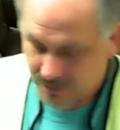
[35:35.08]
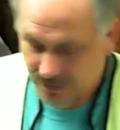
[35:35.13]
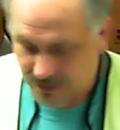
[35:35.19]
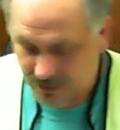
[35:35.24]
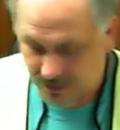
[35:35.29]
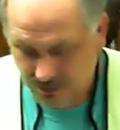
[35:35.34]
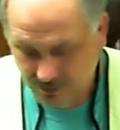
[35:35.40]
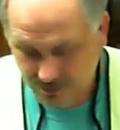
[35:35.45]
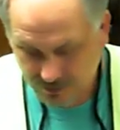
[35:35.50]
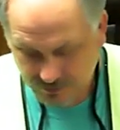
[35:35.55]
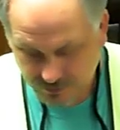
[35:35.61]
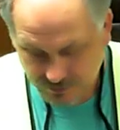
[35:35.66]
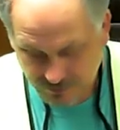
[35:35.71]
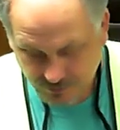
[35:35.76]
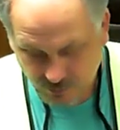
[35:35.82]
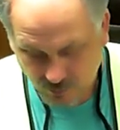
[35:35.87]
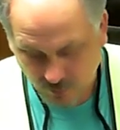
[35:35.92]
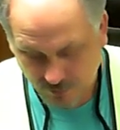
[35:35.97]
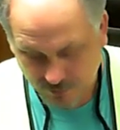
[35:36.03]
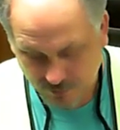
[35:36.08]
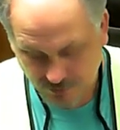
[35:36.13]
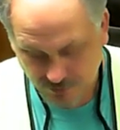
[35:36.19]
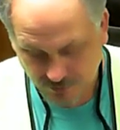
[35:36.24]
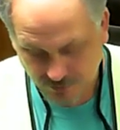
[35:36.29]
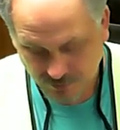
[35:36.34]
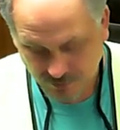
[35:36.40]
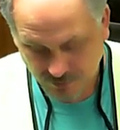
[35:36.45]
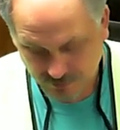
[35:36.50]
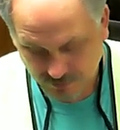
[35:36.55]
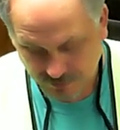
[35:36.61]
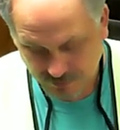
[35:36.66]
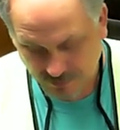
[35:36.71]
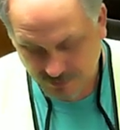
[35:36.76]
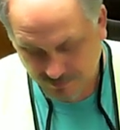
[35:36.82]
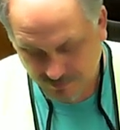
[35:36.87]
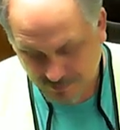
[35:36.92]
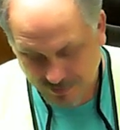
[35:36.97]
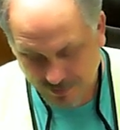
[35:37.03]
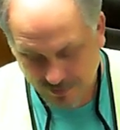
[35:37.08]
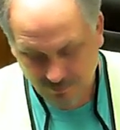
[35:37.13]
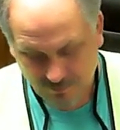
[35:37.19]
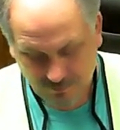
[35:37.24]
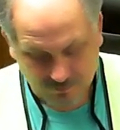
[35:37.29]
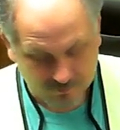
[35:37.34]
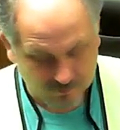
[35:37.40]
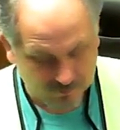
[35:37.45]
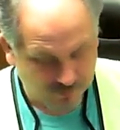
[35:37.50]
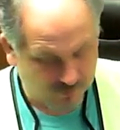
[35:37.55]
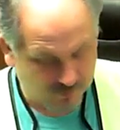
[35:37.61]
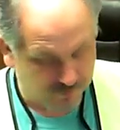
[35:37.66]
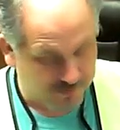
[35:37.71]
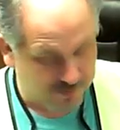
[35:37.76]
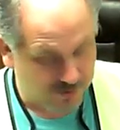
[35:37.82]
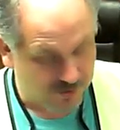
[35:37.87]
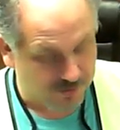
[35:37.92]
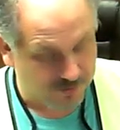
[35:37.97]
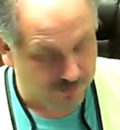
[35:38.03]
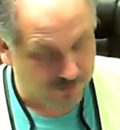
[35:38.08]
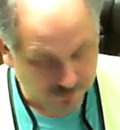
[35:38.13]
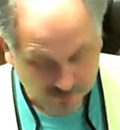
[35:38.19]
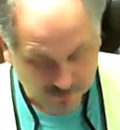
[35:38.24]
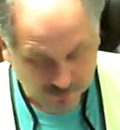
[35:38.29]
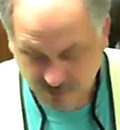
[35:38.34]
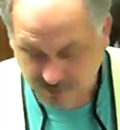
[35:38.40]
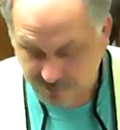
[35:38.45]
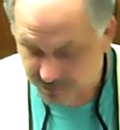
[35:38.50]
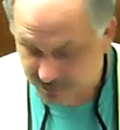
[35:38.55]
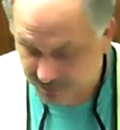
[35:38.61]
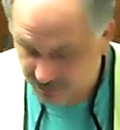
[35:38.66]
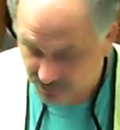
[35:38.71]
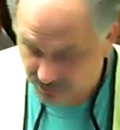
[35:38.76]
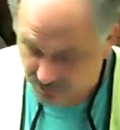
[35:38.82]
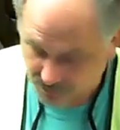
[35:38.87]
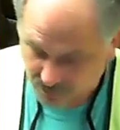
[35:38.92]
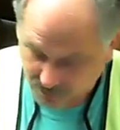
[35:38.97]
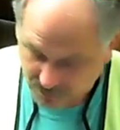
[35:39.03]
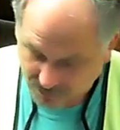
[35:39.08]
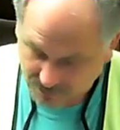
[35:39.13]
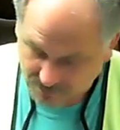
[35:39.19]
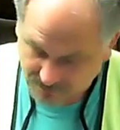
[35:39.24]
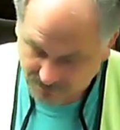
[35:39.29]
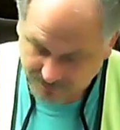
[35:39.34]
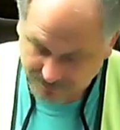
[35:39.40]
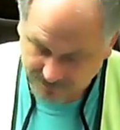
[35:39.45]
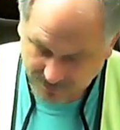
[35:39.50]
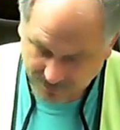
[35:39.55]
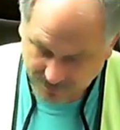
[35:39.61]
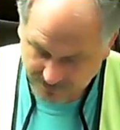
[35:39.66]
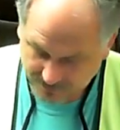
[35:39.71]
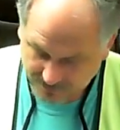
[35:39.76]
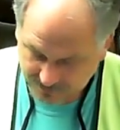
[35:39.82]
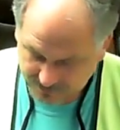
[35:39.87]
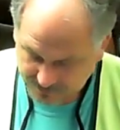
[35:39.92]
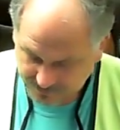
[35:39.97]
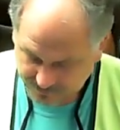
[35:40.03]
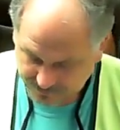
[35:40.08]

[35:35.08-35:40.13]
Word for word: and look at these questions and think about submission, submitting to the will of the Father.